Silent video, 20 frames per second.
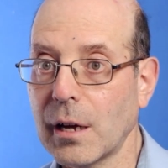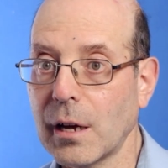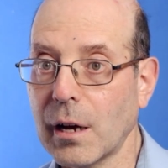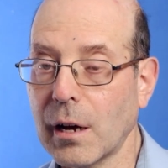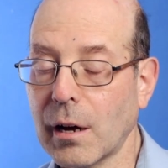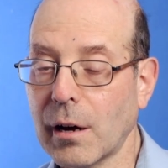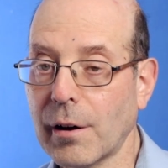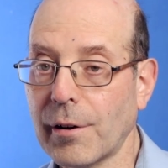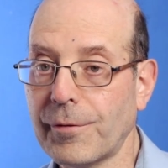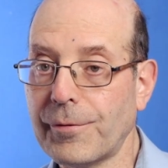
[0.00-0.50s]

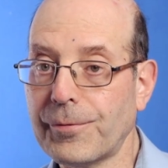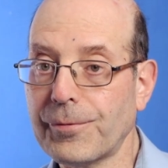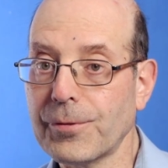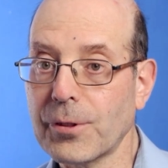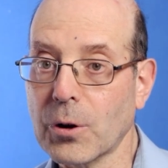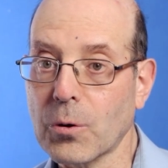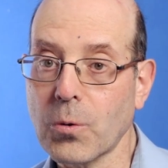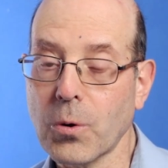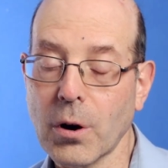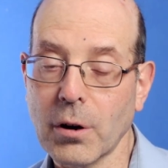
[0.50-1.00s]

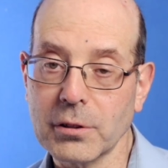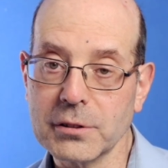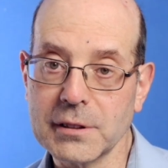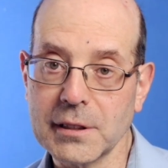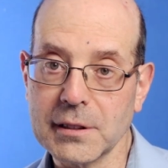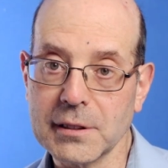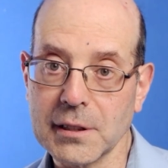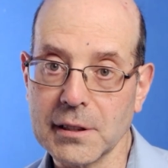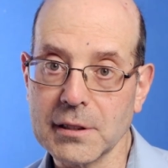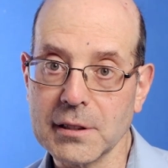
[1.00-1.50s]
the quality
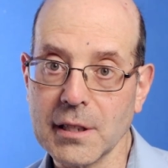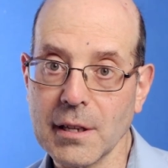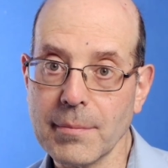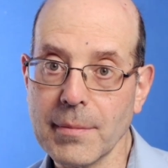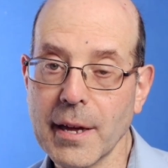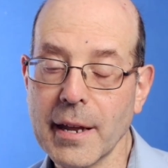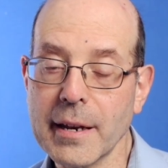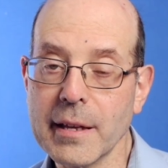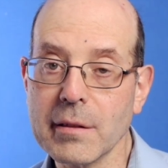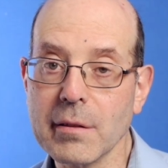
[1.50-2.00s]
system,
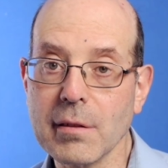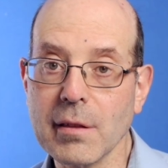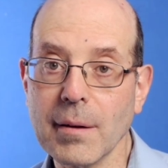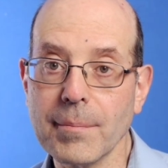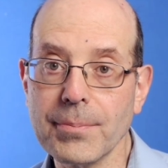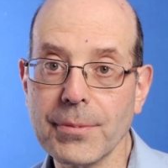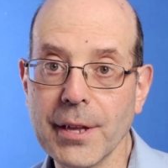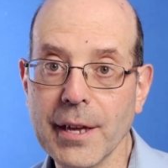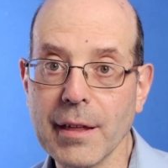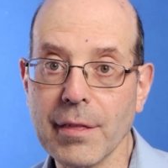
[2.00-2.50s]
and it's
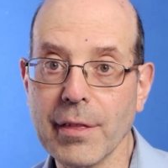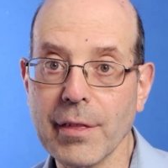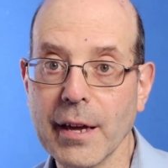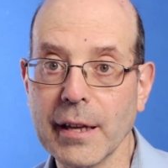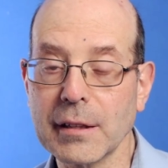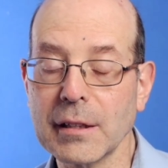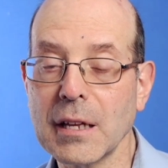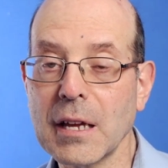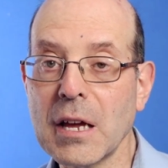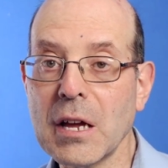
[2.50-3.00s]
something
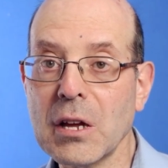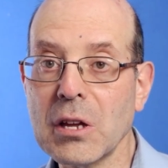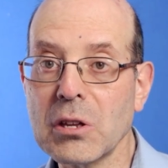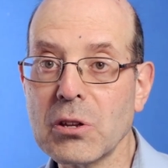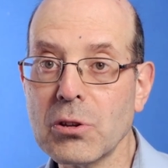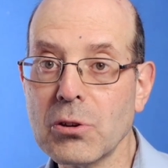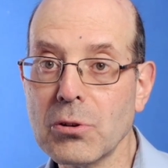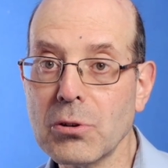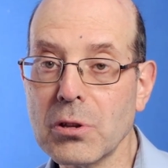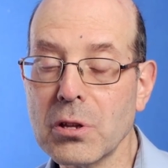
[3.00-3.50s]
that
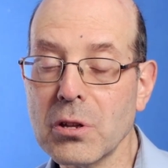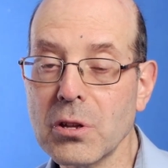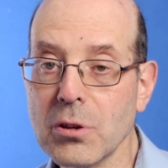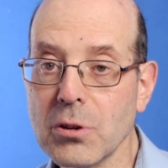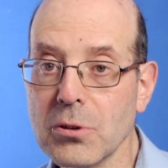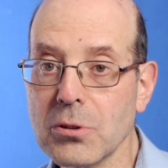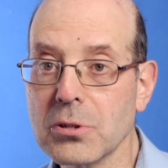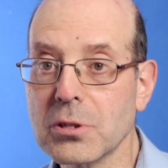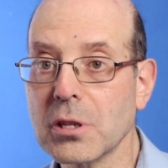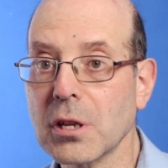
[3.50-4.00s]
you
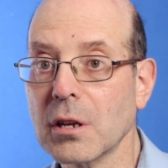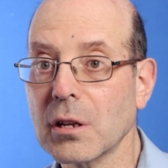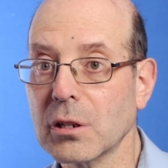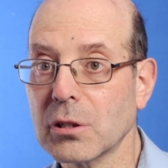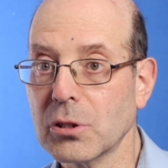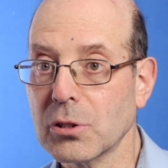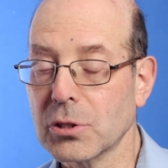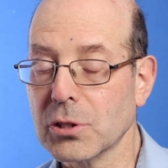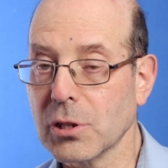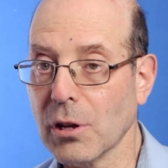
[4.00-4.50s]
use
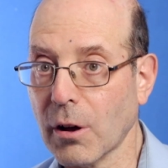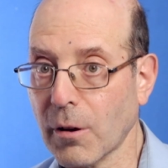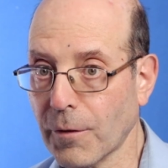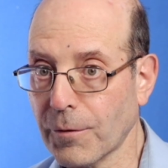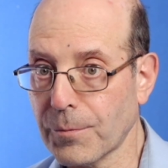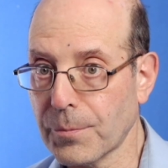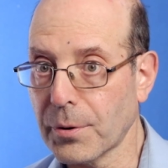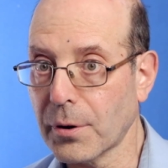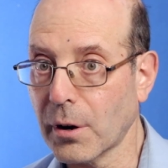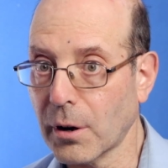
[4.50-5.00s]
to solve
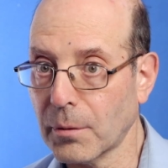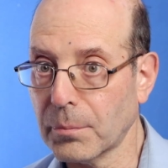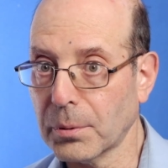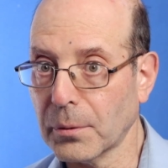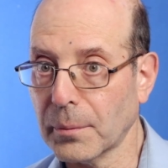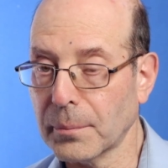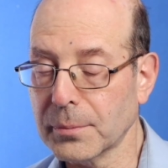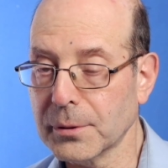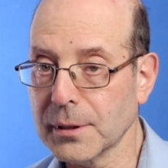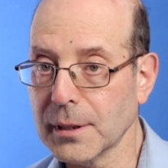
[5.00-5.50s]

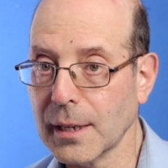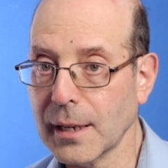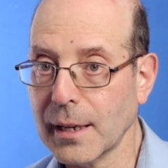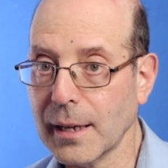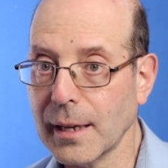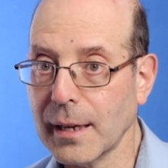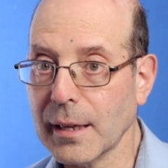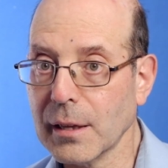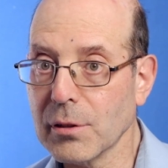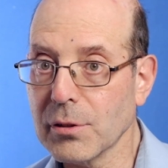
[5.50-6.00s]
problems.
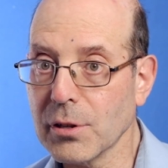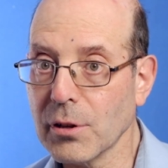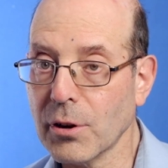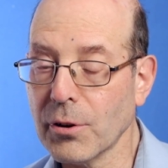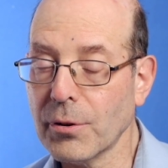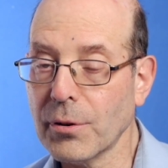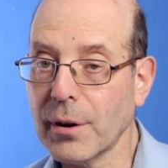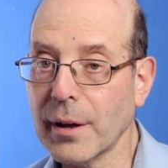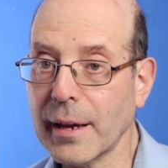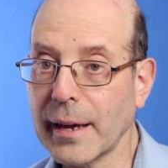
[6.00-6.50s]

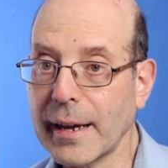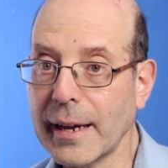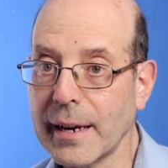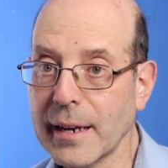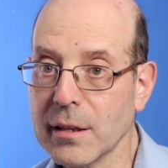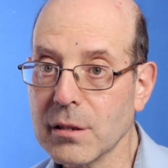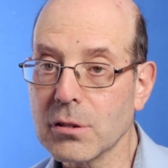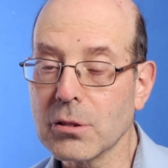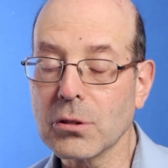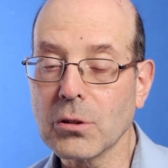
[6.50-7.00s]
So it
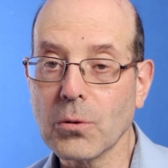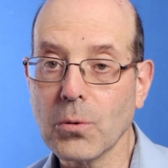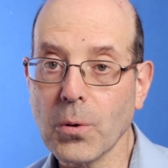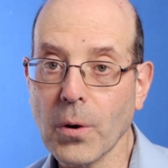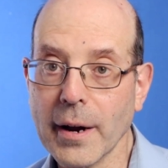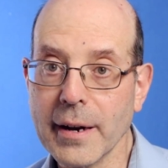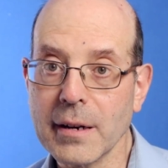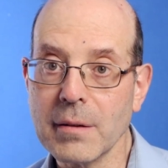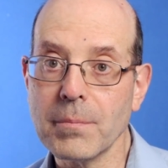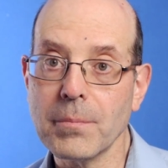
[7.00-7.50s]
is
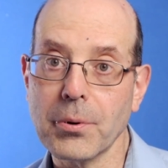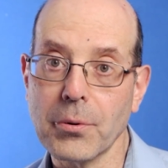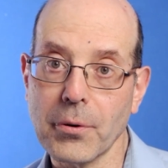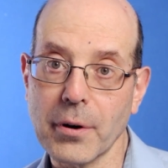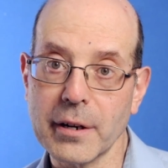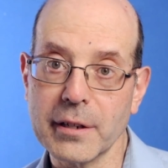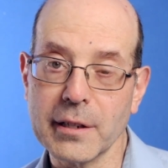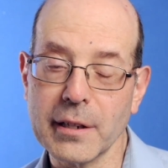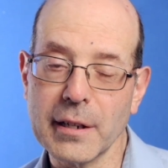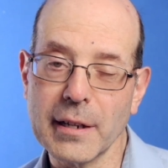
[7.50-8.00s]
quite
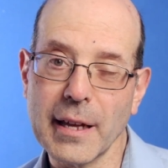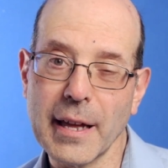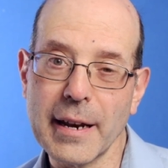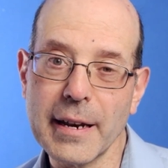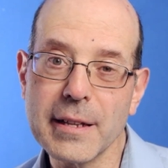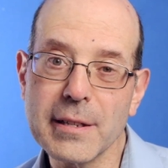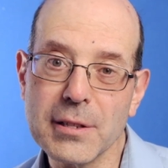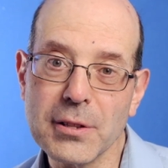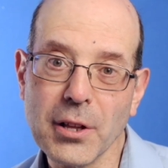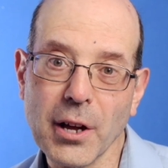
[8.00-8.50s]
important, and
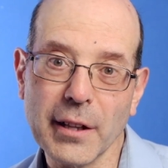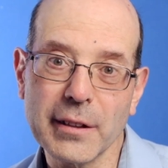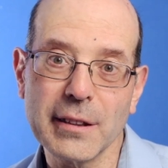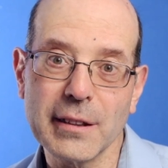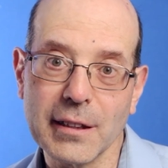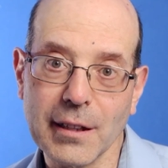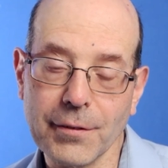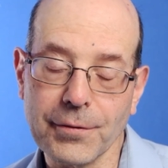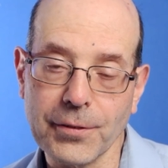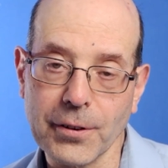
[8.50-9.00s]
it's not
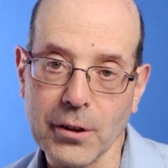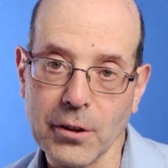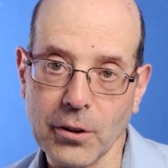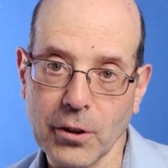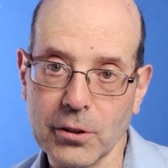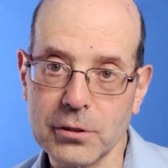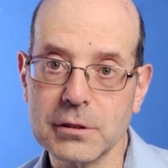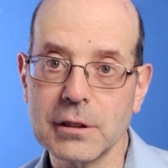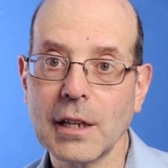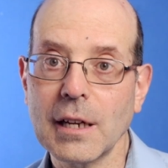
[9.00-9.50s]

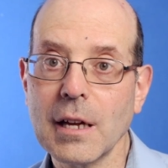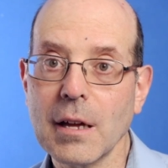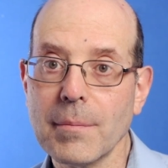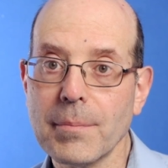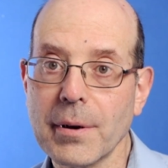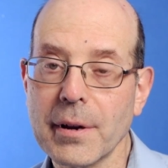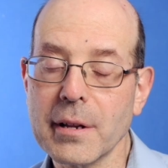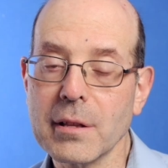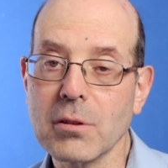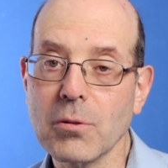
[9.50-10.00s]
difficult,
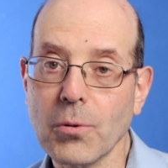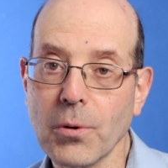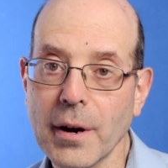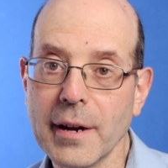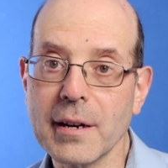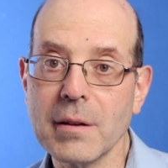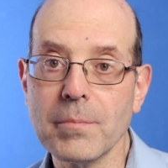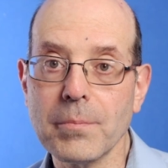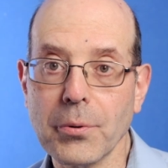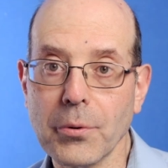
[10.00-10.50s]
but it's
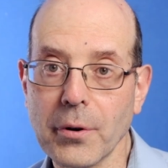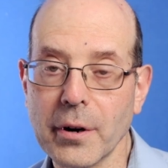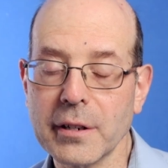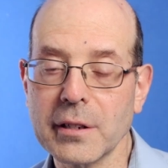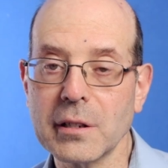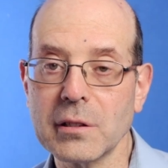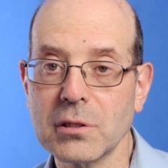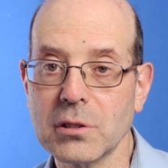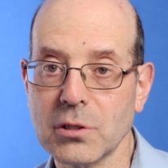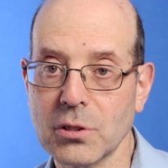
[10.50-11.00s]
quite
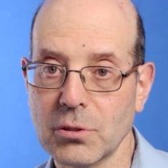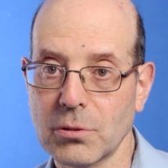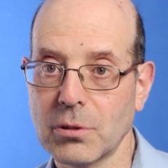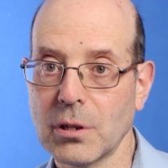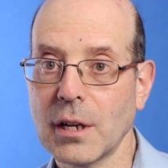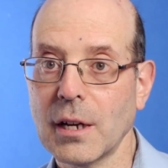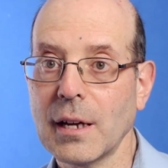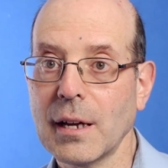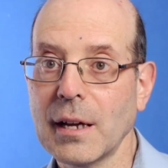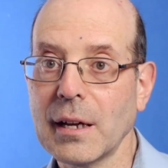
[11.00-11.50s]
important to
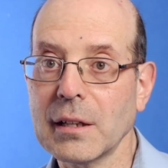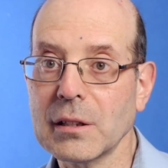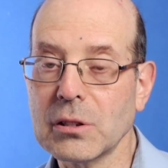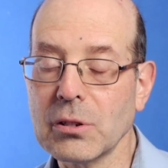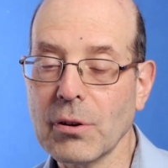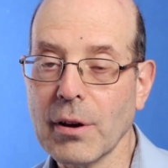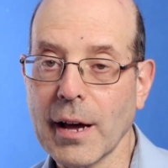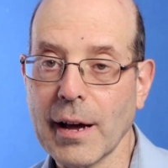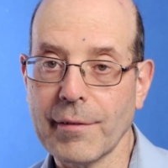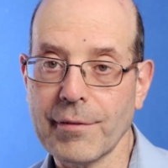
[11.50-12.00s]

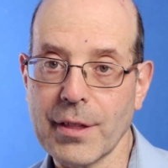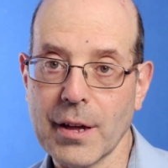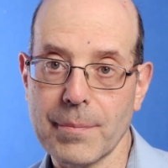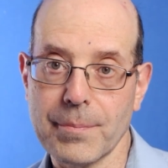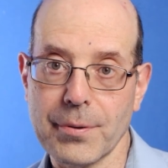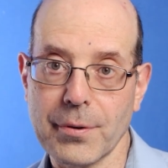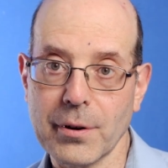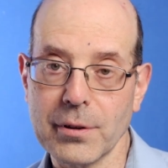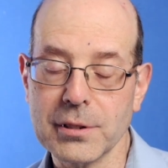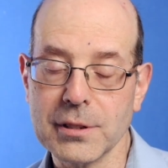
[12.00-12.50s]
have that
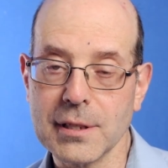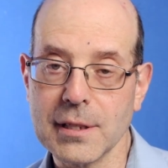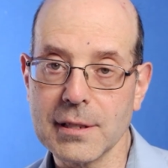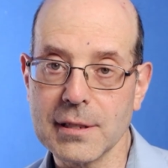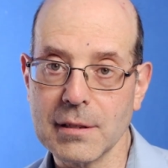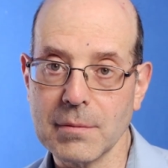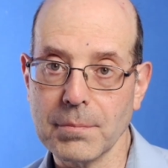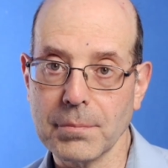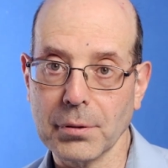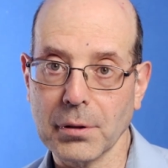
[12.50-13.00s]
process
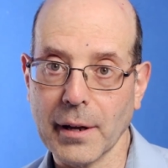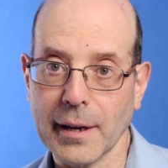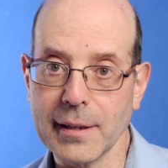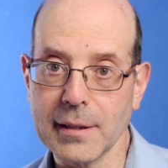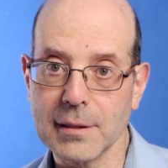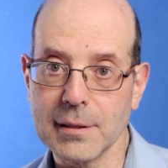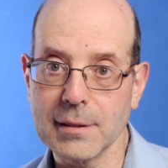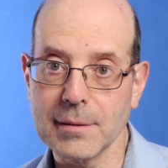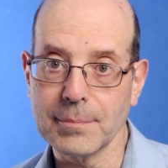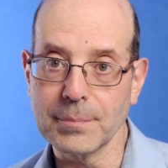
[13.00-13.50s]
in
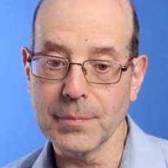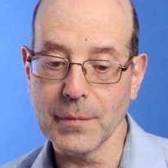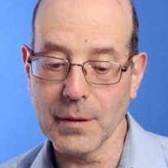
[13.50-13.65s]
place.